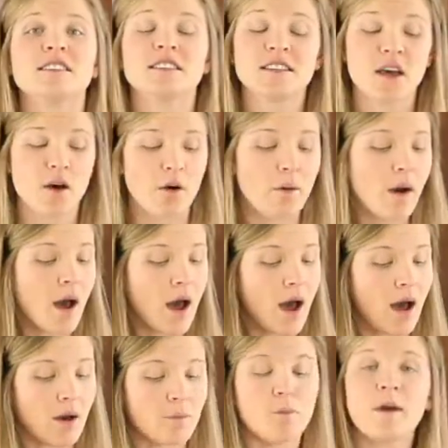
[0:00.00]
so
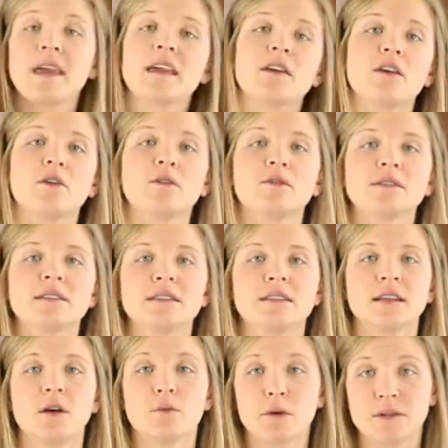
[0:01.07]
we
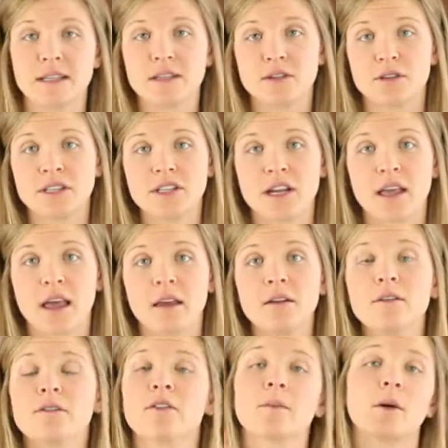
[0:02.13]
used rotisserie
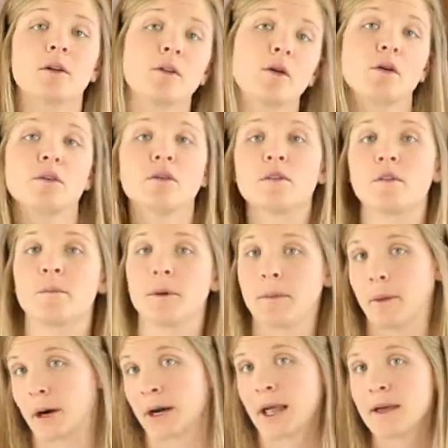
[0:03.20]
chicken from our local
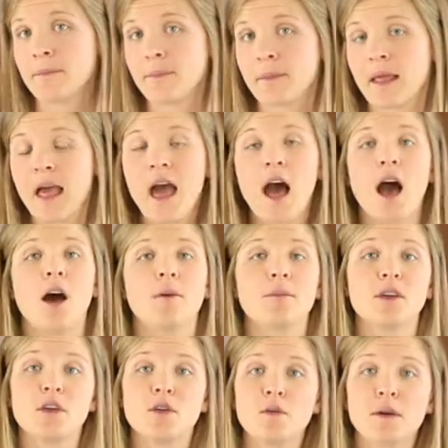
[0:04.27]
supermarket.
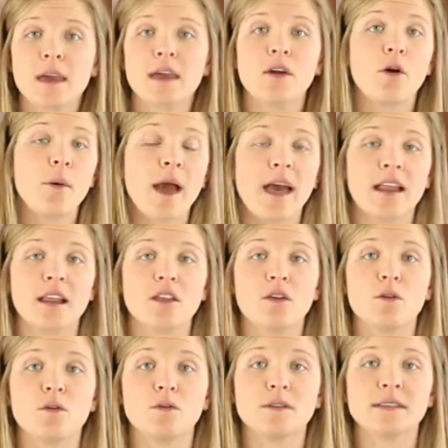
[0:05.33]
You can go ahead and
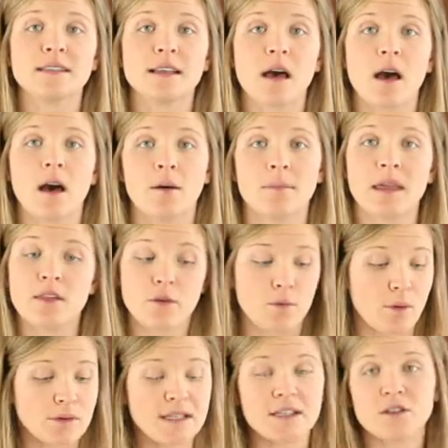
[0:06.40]
use either
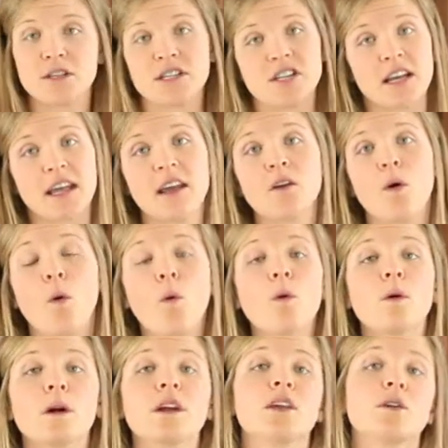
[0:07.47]
rotisserie chicken,
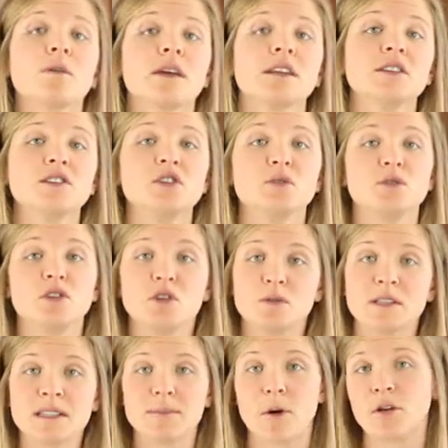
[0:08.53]
or you can do 2
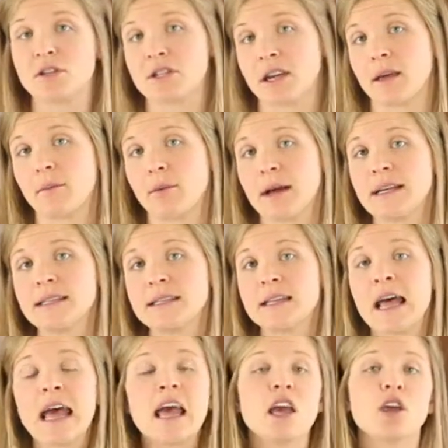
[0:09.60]
small chicken breasts.
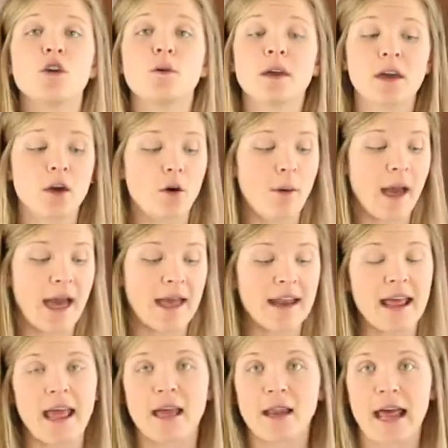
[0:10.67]
You can go ahead
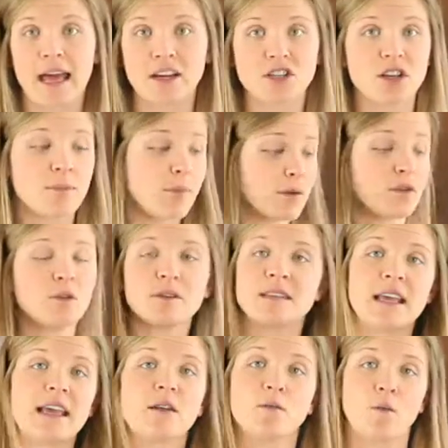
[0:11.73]
and actually put those
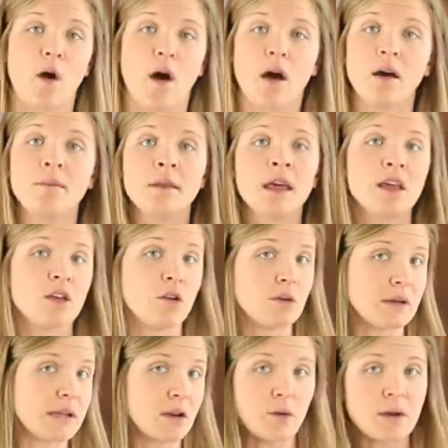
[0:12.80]
in raw. You
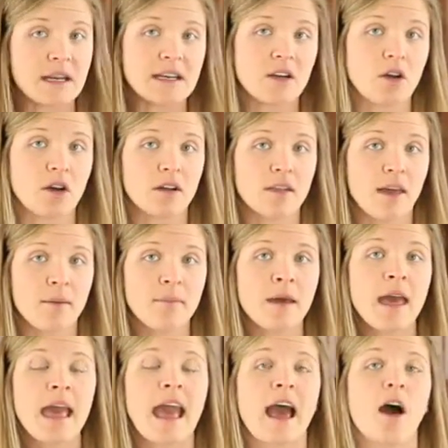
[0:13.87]
don't, no need to cook them.
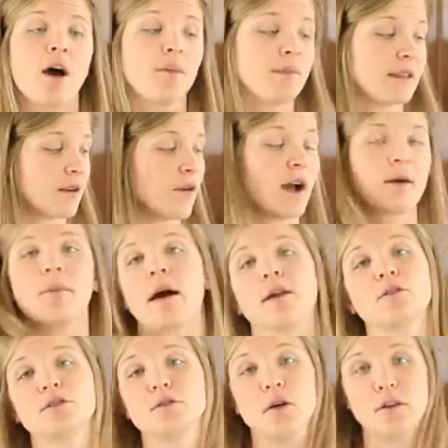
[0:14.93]
The crock
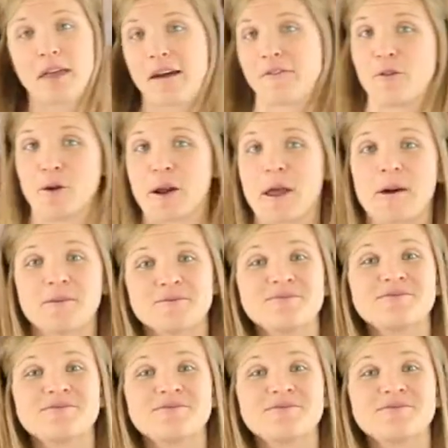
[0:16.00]
pot will do all that for you.